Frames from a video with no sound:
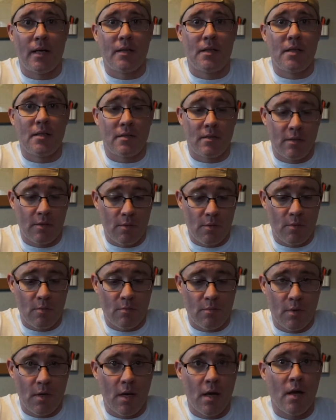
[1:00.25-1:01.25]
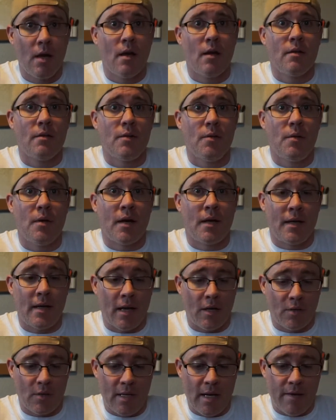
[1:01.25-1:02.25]
These two do not
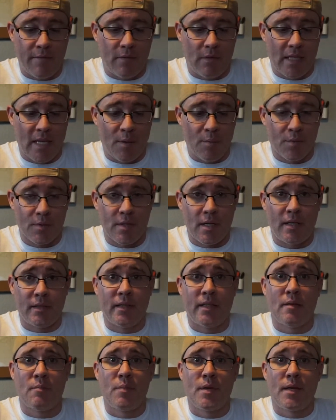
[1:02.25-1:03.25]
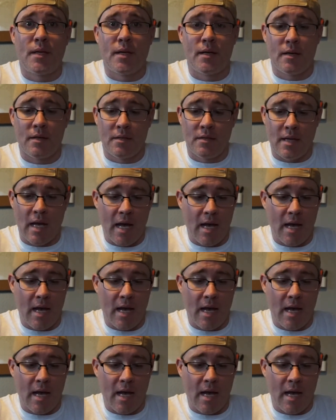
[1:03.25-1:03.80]
actually have the labels on them because